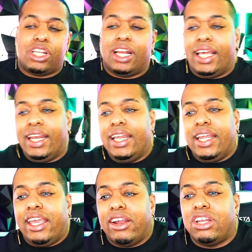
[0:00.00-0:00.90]
So the lady in
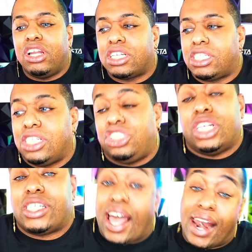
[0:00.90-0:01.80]
here looks
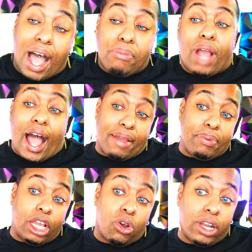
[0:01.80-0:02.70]
just, and I've
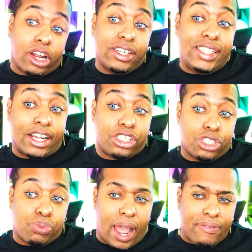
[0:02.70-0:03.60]
been calling her
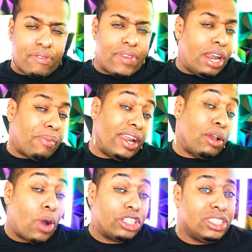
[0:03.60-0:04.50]
Dexter's wife. If anybody
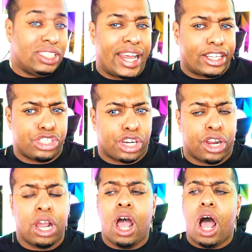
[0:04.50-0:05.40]
watches Dexter,